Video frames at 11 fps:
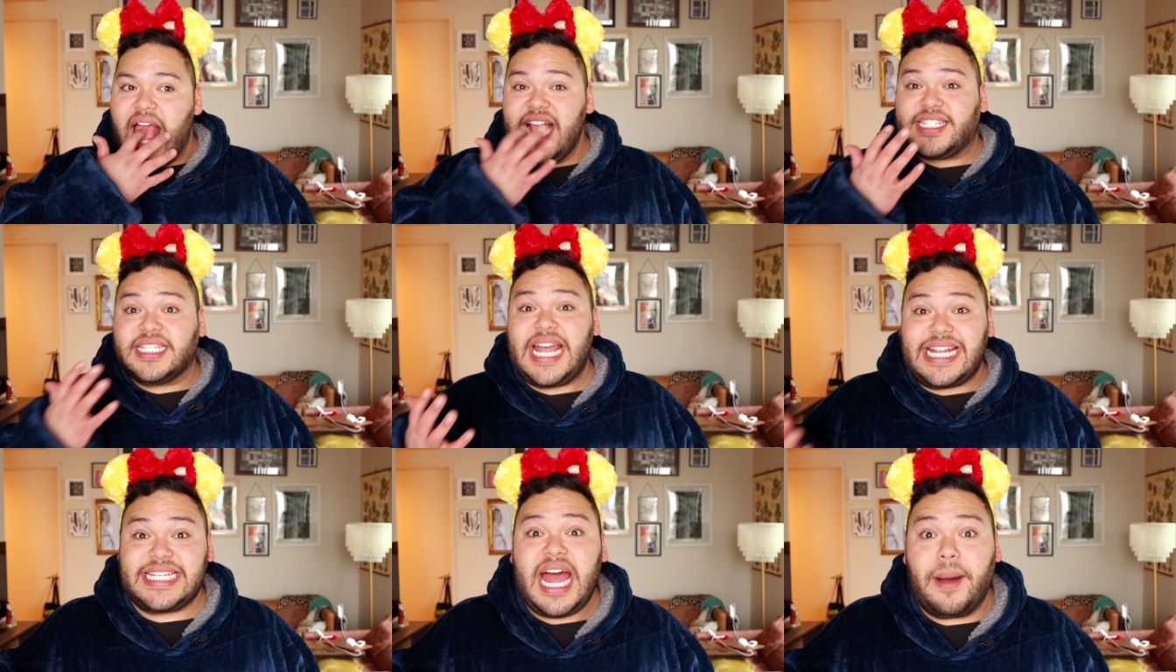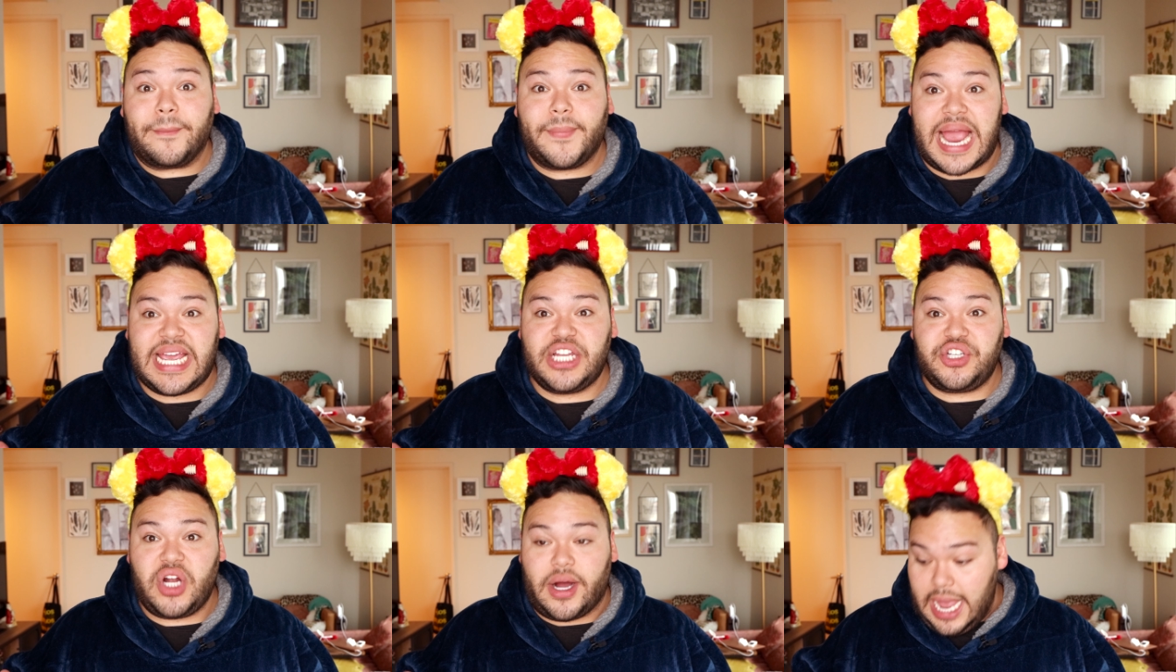It's numb. I kid
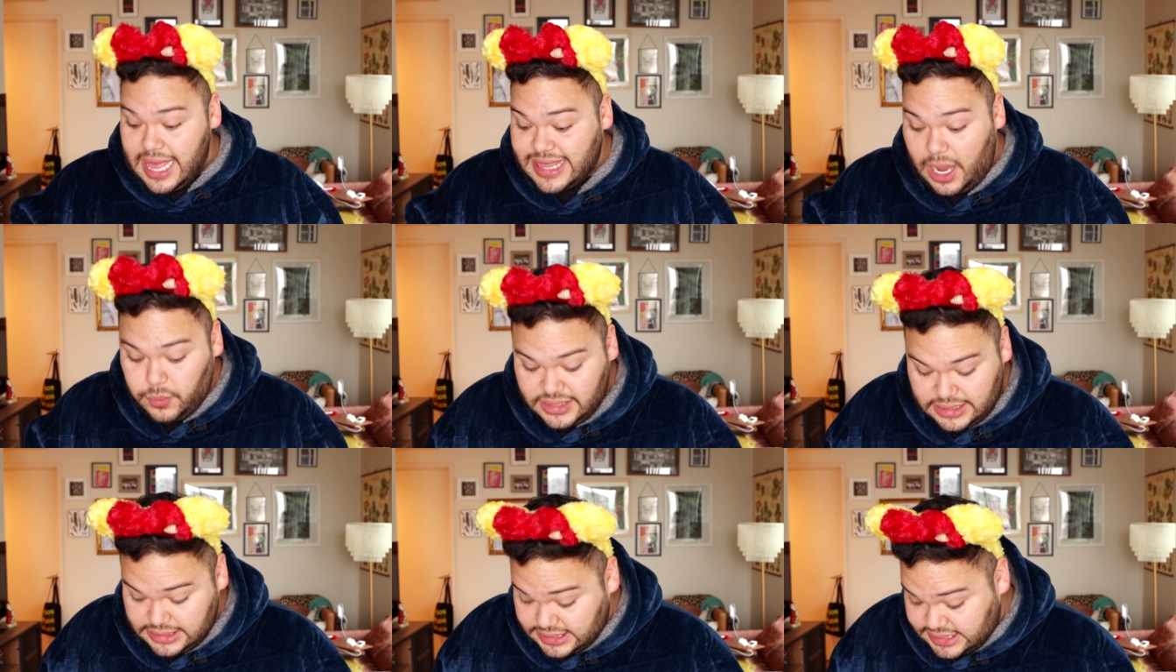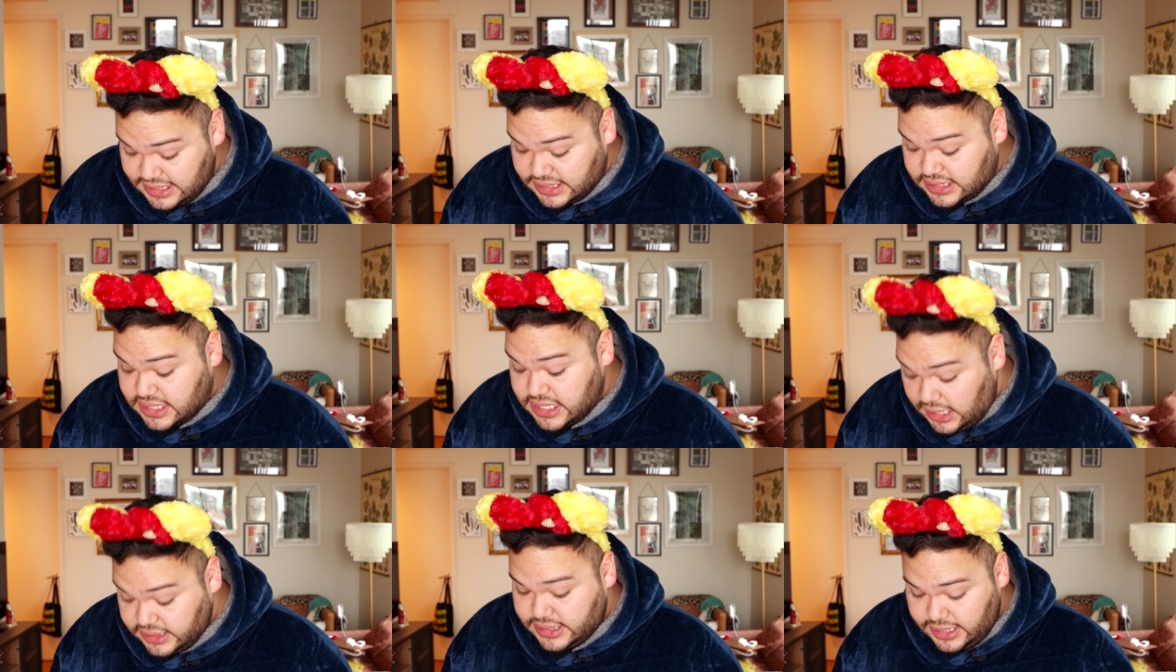you not. That was
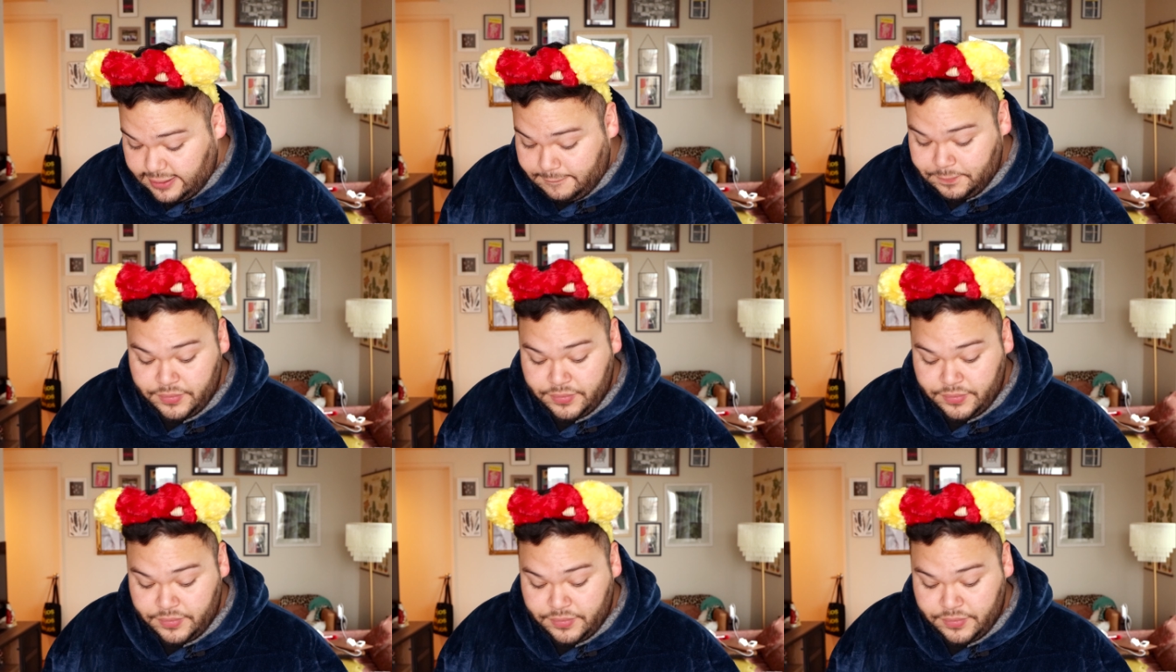disgusting.